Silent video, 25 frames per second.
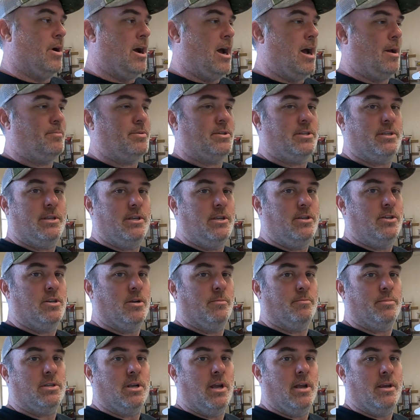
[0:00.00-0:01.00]
Pops, he
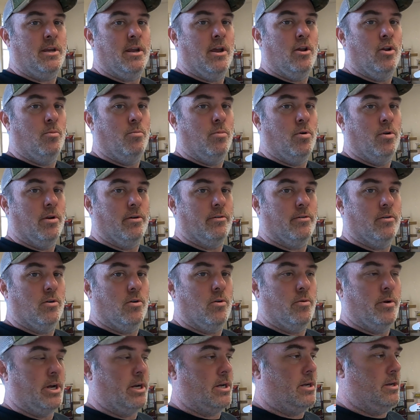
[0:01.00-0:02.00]
jumps on Yellow Bullet
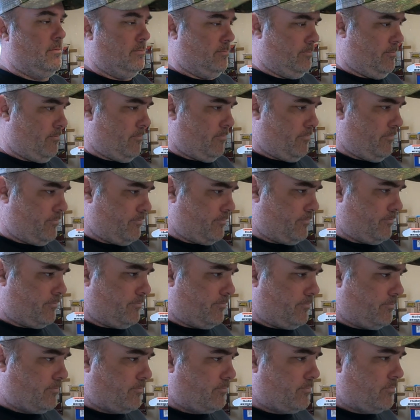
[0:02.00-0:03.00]
real quick
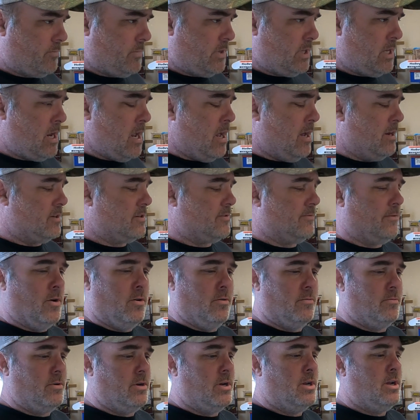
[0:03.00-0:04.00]
on his
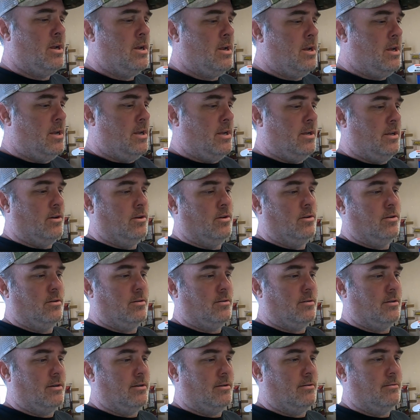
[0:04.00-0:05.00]
phone,
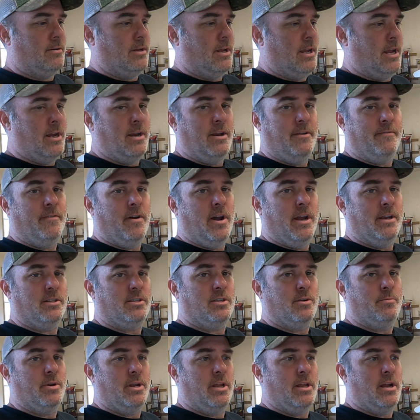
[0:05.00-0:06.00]
and he
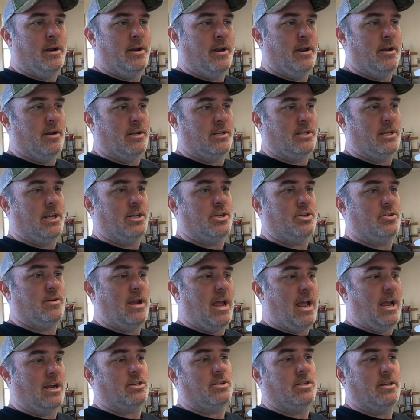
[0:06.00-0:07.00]
finds somebody on there that says
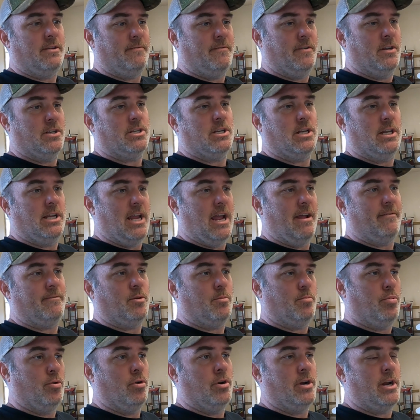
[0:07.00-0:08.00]
you actually physically
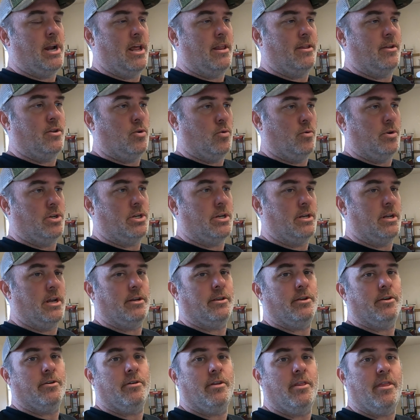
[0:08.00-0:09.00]
have to pull it out of the Deutsch
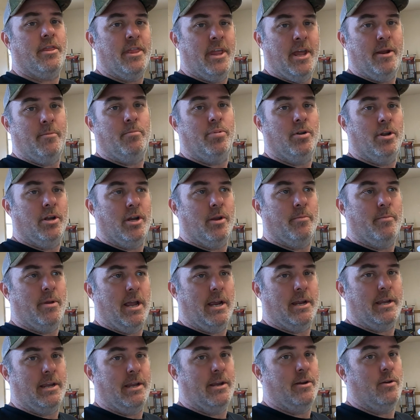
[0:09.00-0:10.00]
connector, then plug it
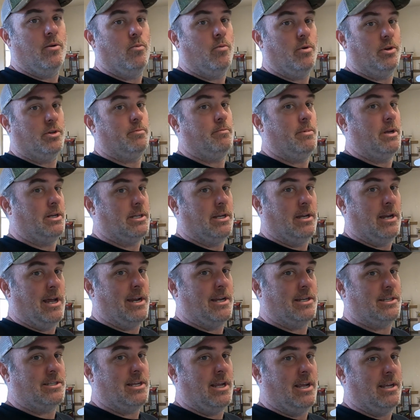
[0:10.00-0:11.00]
back in, which makes a
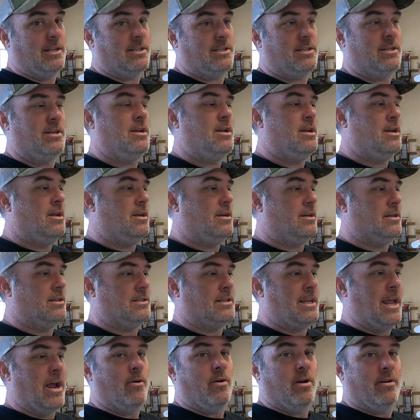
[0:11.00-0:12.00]
lot of sense
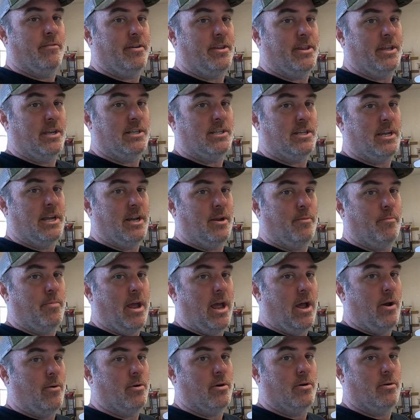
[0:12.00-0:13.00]
because now everything's getting
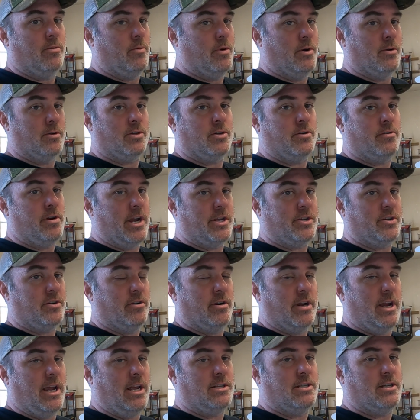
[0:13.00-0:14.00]
power. We were
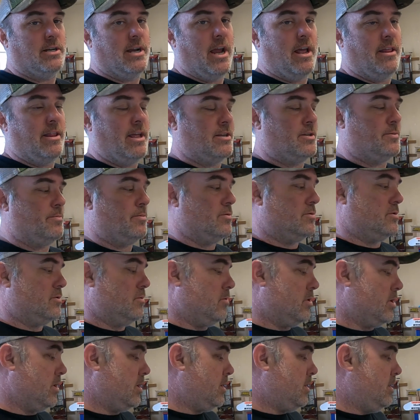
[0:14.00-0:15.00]
scratching our heads on how that's supposed
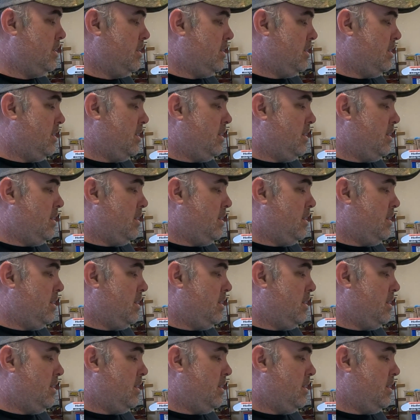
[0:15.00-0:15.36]
to work.